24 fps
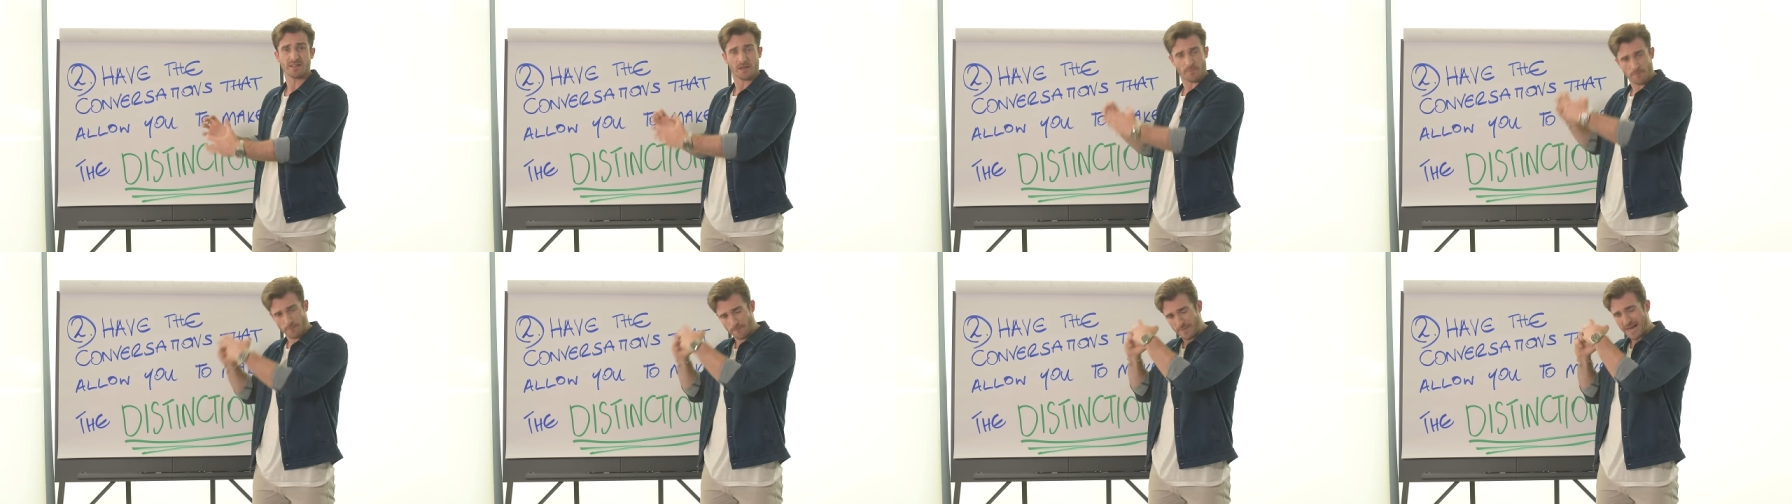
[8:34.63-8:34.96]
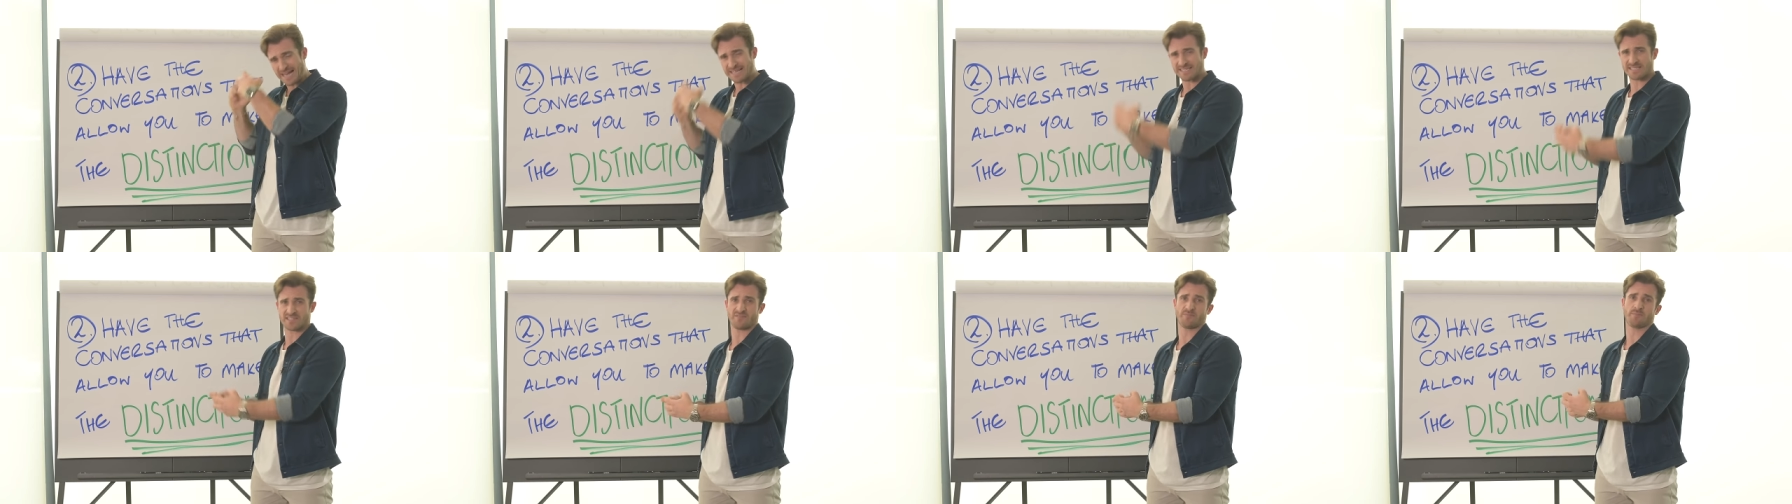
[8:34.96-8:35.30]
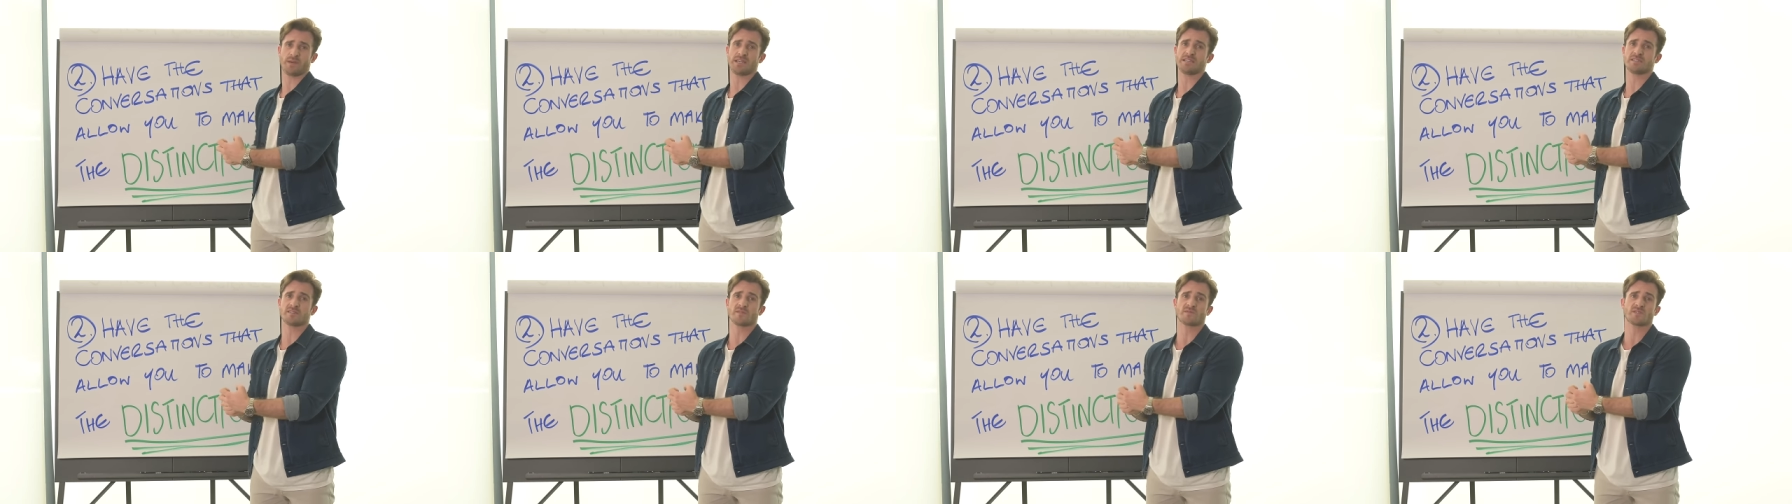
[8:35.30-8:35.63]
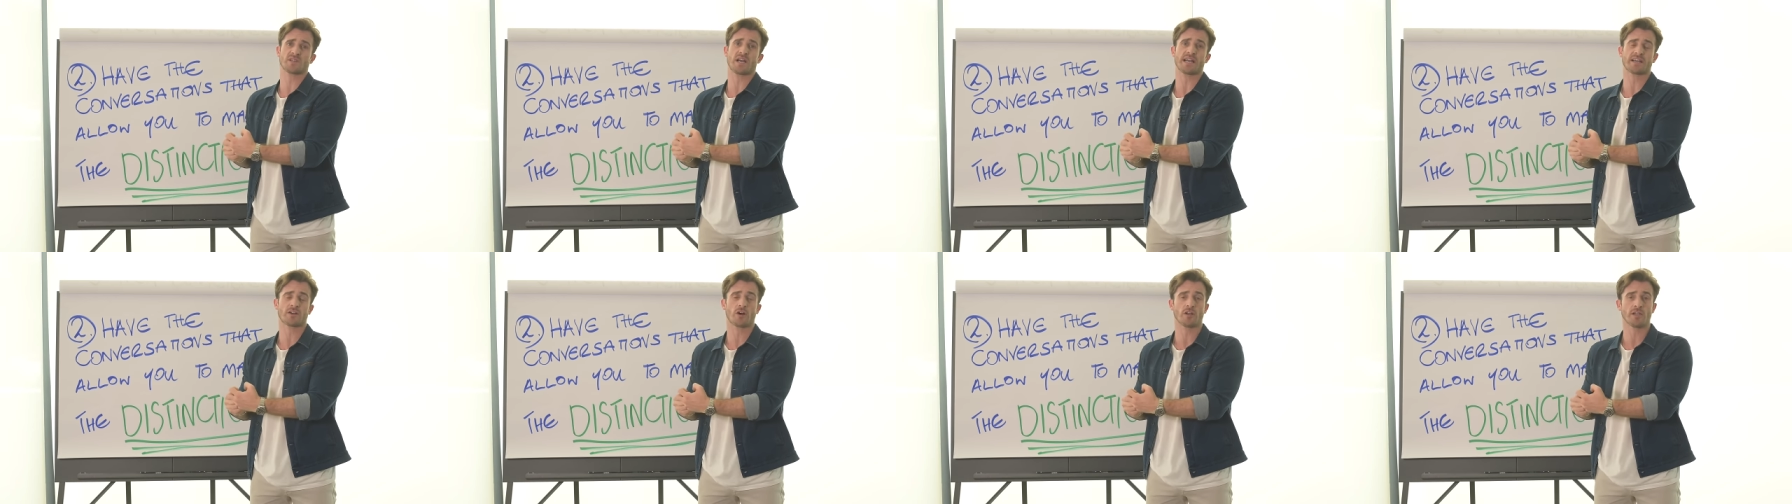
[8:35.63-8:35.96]
a massive piece of
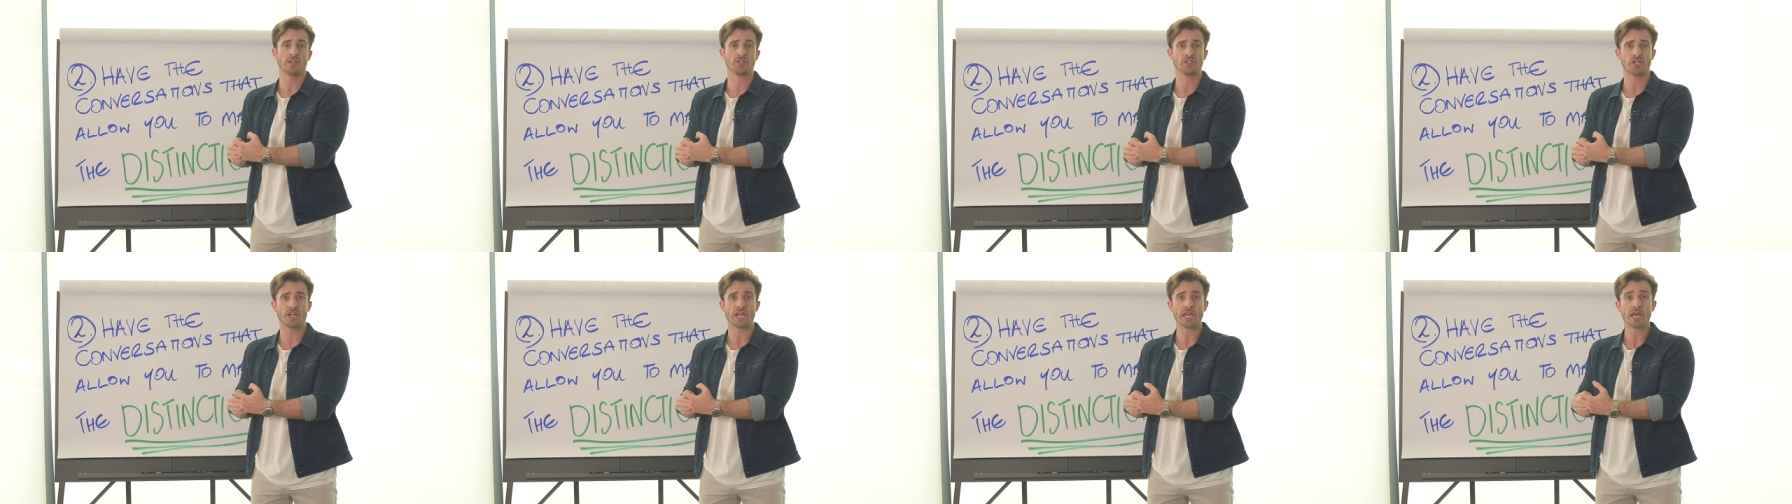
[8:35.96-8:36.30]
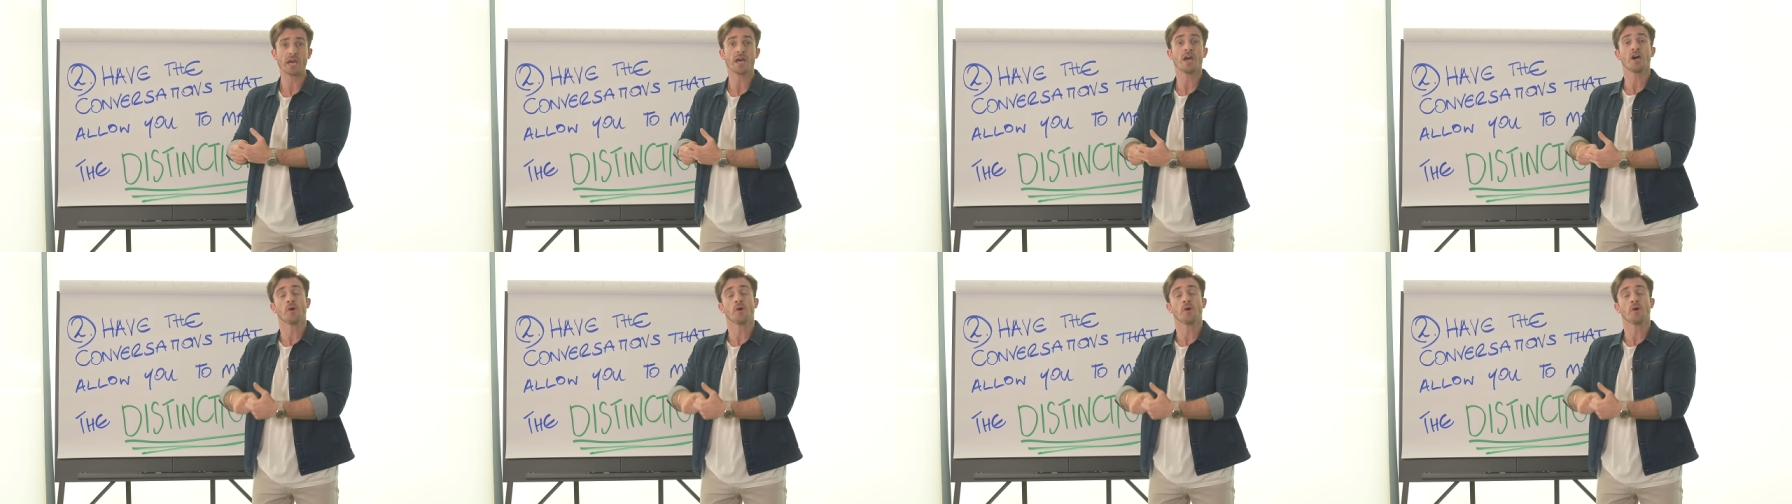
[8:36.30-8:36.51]
psychology,